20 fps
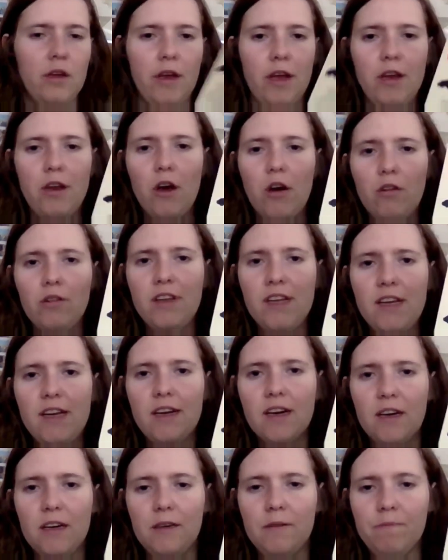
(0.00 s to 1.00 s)

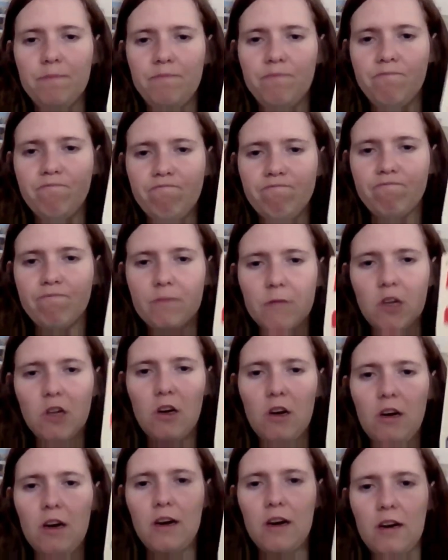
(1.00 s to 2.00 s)
can't
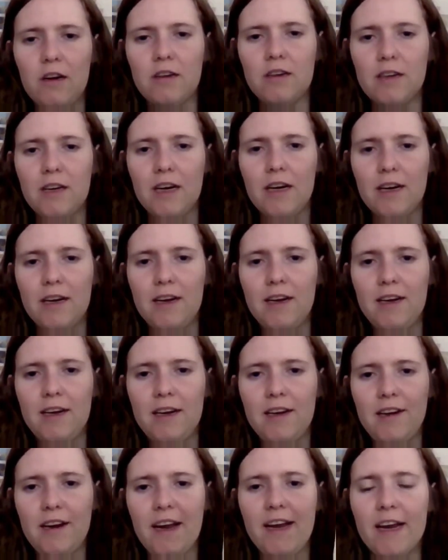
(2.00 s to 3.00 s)

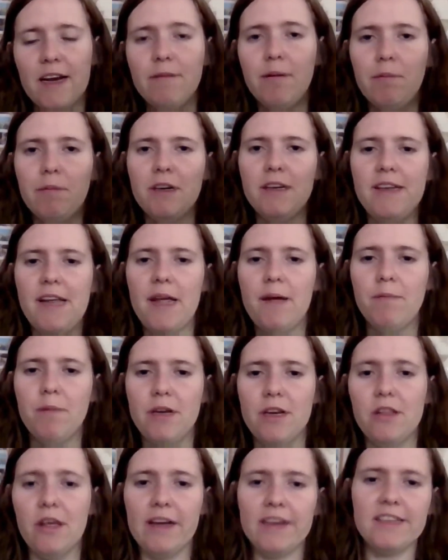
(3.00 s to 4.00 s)
remember the name, but
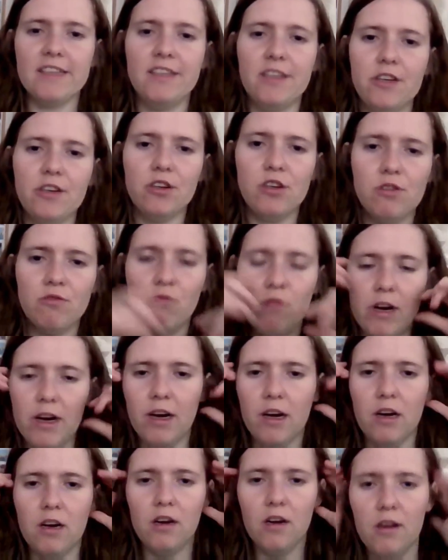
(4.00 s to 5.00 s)
you know, like the dude
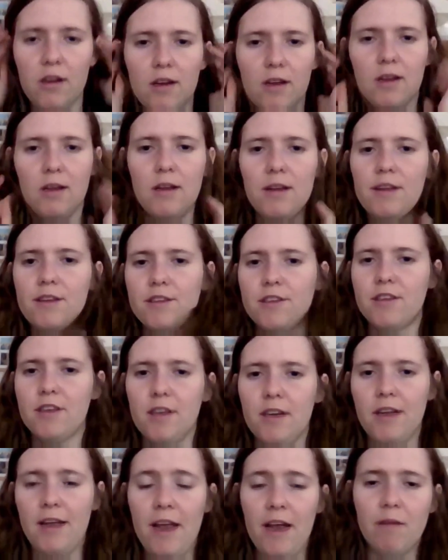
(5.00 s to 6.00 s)
where it's
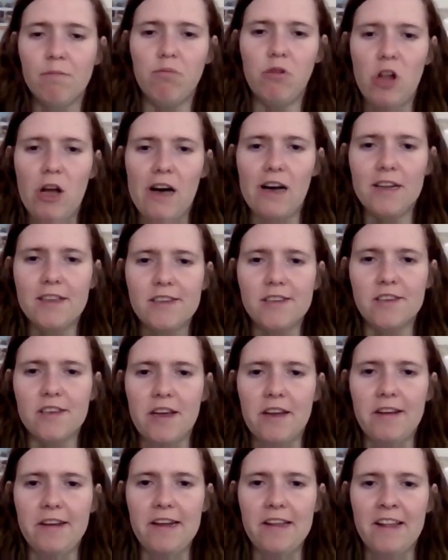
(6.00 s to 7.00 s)
the ink blots
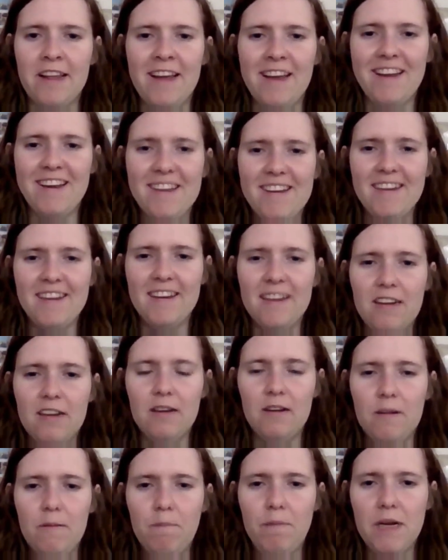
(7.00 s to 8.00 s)
and they like
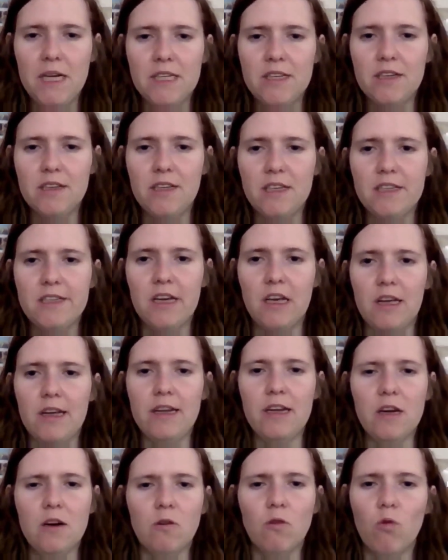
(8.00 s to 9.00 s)
basically tell
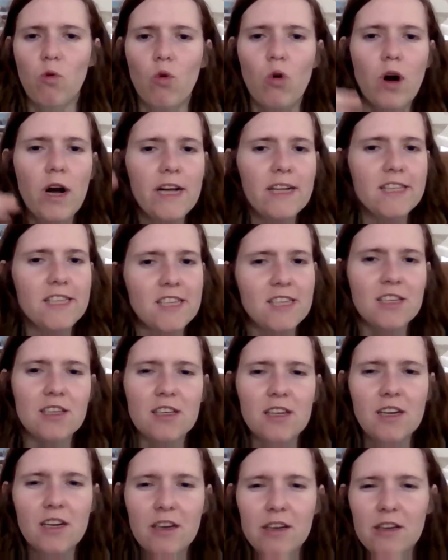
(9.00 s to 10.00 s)
you
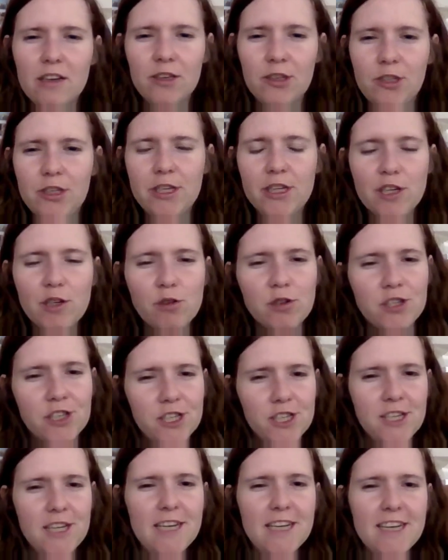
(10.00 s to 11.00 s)
what do you
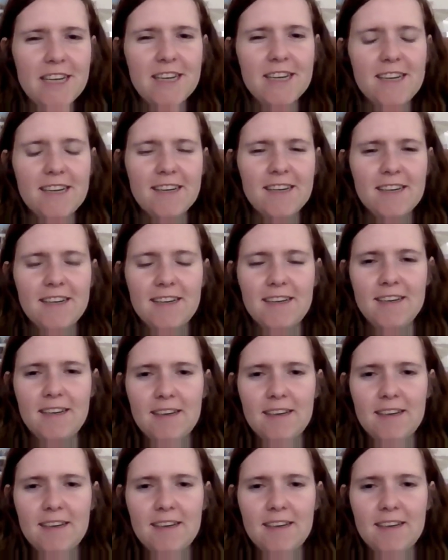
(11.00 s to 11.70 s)
see?